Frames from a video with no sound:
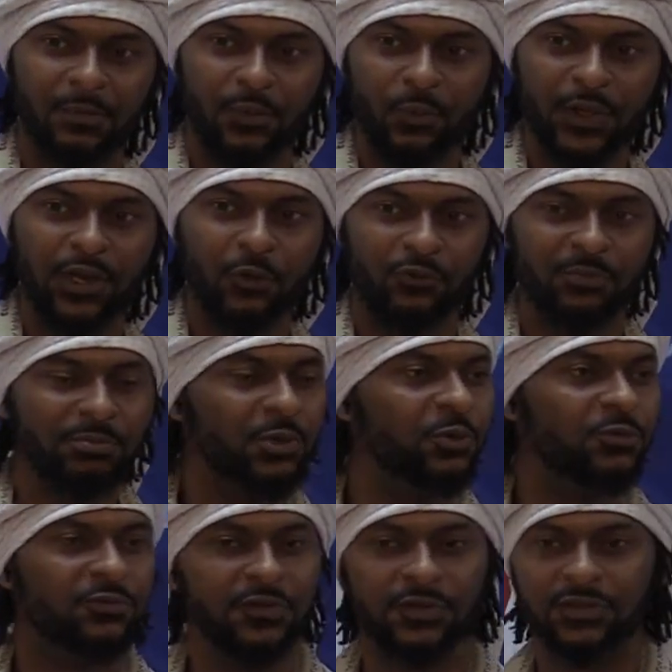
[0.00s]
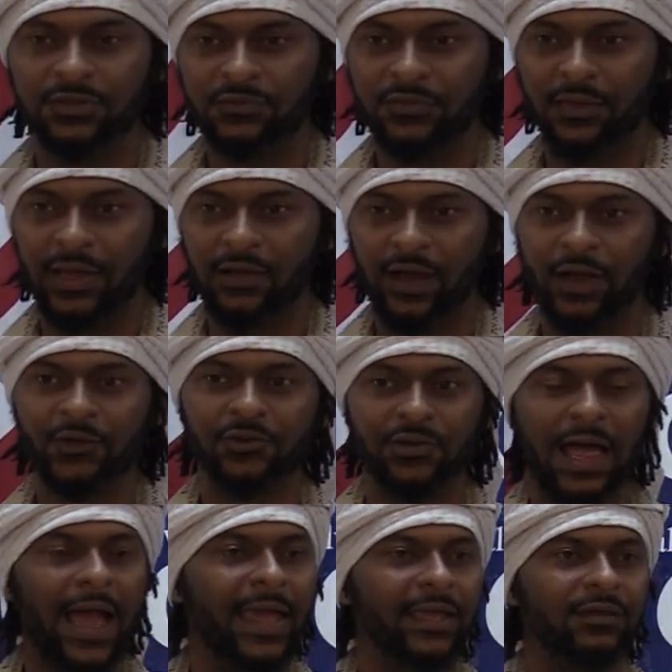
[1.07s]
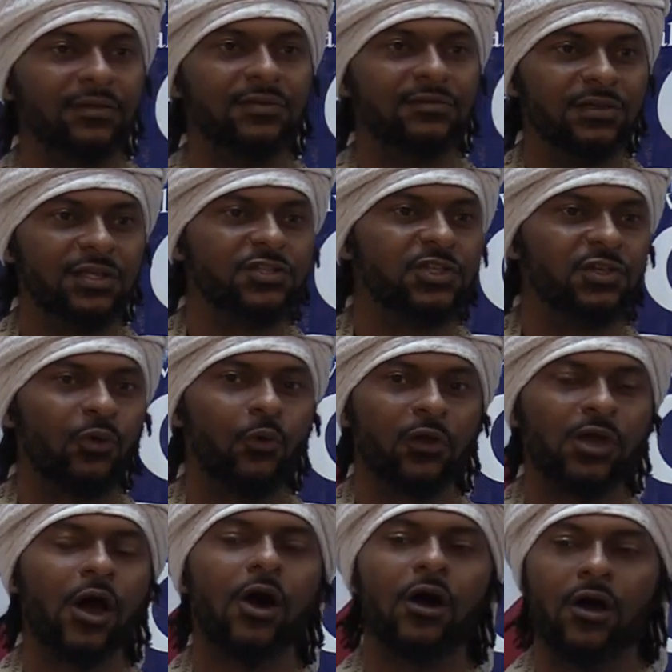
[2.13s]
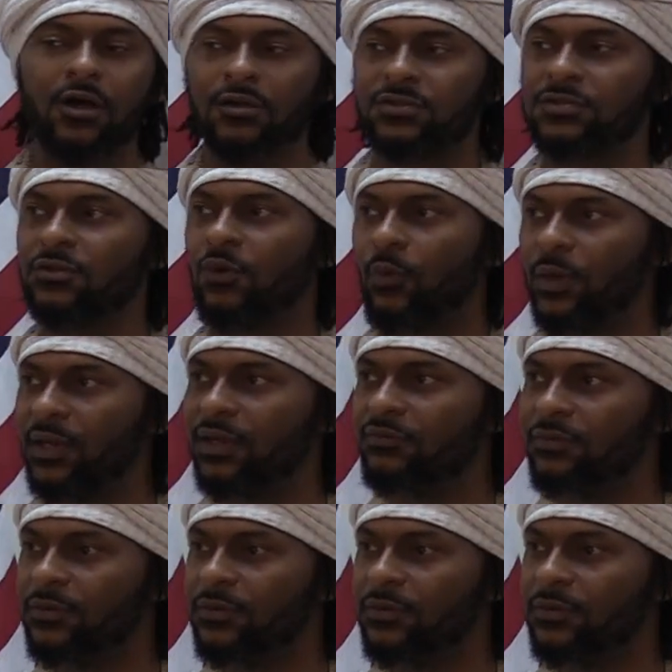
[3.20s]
but we don't remove the underlying condition or cause or whatever.